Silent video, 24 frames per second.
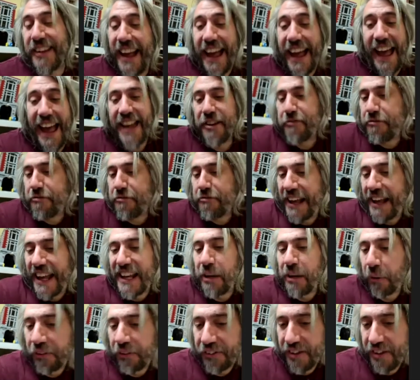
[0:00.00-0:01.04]
entering
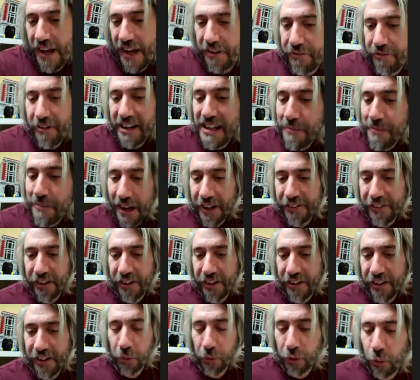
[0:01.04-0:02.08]
anyone's head for any amount of
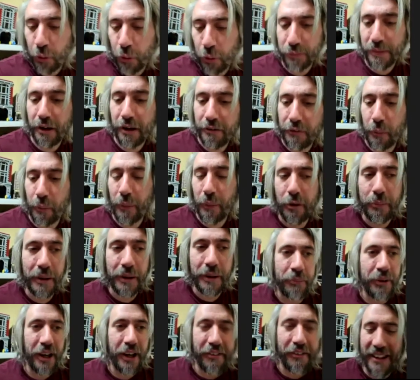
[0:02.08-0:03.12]
time would always be overwhelming,
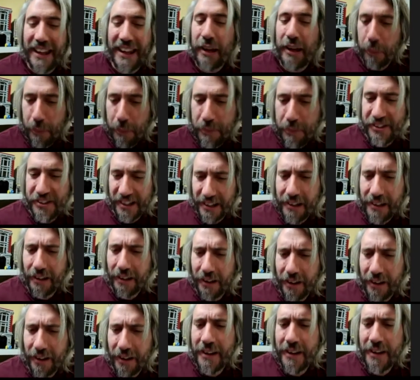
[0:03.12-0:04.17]
but I think it would be
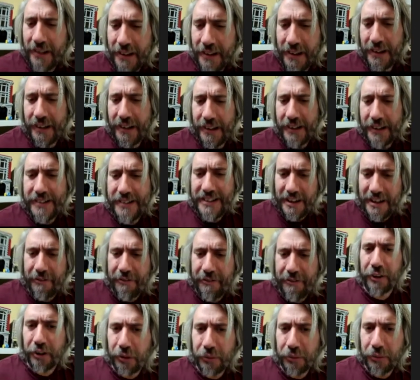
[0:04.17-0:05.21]
particularly
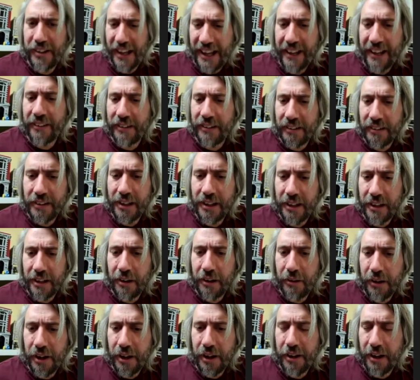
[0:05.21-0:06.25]
difficult to handle, you
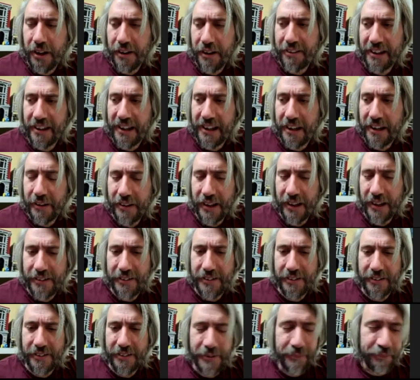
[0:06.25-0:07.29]
know, and I think it,
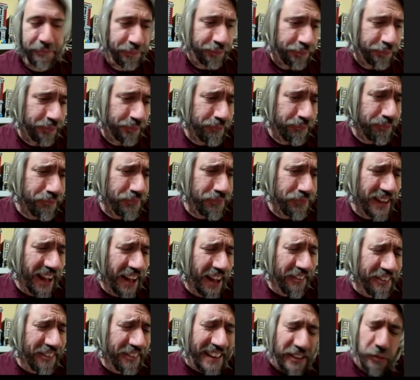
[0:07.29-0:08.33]
would,
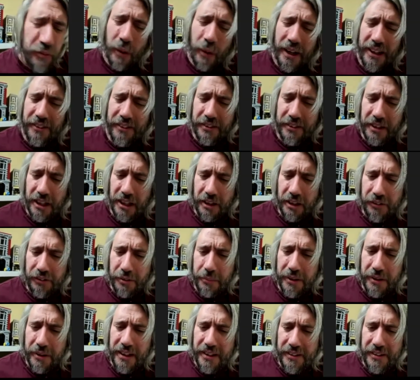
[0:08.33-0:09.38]
I think that's why, you know,
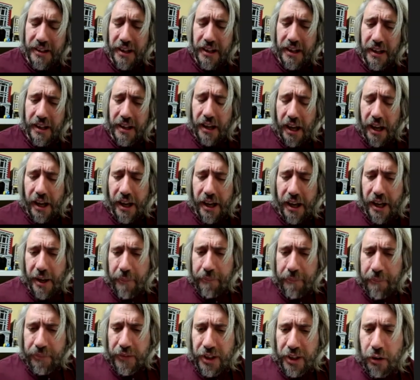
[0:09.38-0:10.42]
some of these,
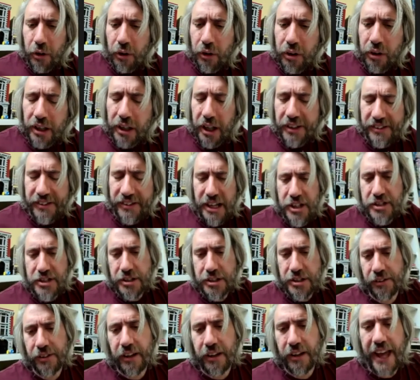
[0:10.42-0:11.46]
um, you know,
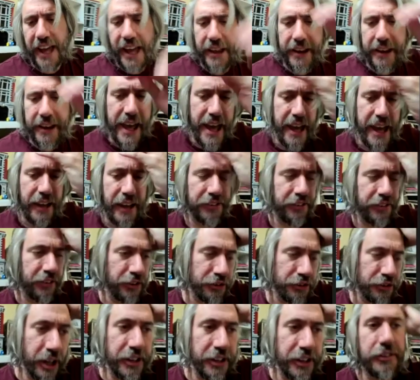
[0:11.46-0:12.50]
organizations like NAS that
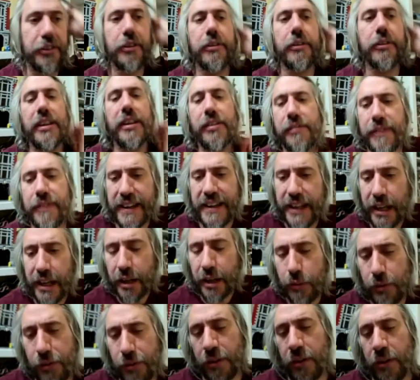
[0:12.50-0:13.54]
try to do these
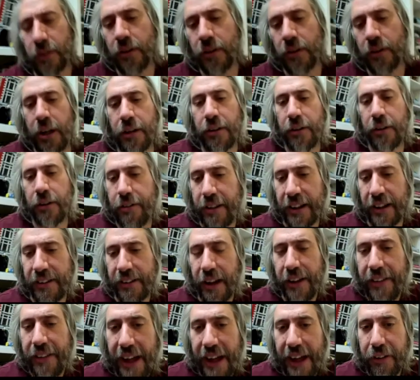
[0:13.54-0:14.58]
videos and, and things
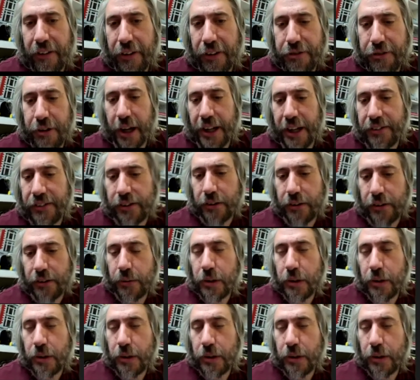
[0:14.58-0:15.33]
like that, that try to